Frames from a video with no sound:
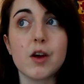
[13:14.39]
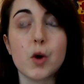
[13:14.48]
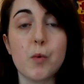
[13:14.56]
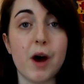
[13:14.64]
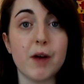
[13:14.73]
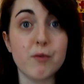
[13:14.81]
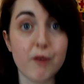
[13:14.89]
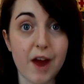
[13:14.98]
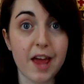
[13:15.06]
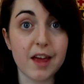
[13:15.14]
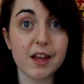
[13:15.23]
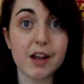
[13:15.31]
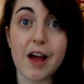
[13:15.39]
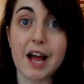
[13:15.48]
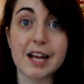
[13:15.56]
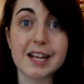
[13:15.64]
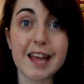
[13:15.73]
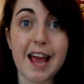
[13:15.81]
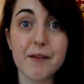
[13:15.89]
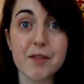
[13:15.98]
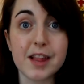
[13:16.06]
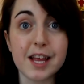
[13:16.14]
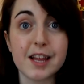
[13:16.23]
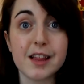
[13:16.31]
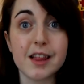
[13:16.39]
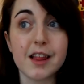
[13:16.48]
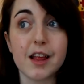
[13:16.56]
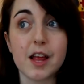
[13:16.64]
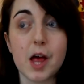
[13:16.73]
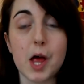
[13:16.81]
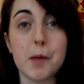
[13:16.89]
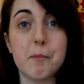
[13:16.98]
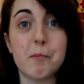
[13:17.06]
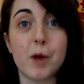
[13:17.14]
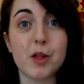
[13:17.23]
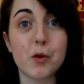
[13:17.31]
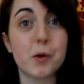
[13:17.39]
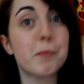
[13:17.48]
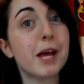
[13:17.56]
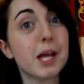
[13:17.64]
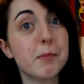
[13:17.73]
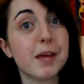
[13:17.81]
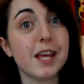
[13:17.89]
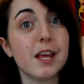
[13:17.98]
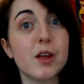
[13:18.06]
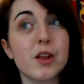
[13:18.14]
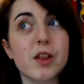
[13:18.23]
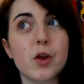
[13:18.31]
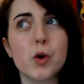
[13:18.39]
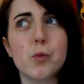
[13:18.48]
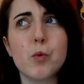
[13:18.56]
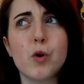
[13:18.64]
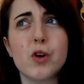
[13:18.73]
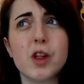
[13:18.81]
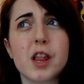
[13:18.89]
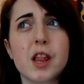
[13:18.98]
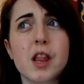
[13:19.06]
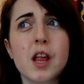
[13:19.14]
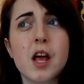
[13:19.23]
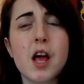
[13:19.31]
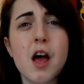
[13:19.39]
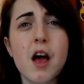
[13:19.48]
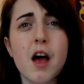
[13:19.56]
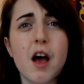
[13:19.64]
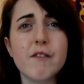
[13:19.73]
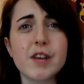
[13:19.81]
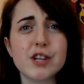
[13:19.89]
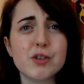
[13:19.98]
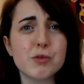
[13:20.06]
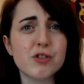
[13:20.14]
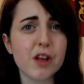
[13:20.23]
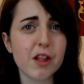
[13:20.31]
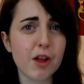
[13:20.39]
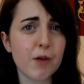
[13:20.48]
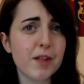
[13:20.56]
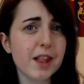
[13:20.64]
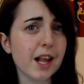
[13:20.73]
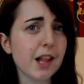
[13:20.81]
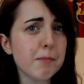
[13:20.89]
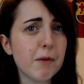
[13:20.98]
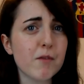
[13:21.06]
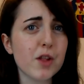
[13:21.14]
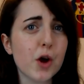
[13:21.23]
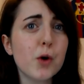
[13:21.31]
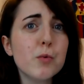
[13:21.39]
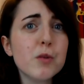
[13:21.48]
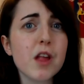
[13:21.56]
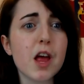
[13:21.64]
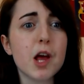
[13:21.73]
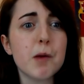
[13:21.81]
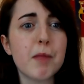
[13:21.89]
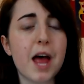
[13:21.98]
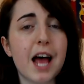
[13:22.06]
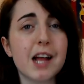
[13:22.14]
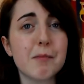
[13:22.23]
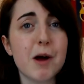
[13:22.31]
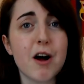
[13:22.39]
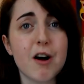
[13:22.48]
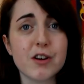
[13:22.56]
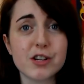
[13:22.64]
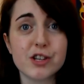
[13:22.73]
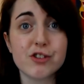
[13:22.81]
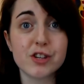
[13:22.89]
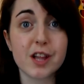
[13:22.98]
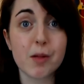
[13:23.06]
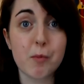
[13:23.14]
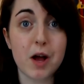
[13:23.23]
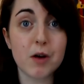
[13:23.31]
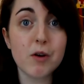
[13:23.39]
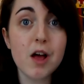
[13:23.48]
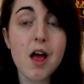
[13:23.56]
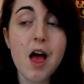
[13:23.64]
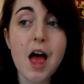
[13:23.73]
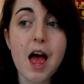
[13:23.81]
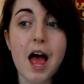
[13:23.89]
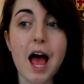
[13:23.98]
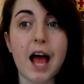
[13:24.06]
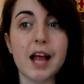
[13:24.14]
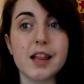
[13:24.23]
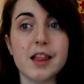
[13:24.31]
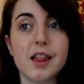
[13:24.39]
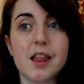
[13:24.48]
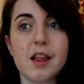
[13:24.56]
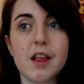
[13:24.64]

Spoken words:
quite rare, and I actually have seen I saw a baby that was, I think she was just over 6 months old, that had my heart condition as well. And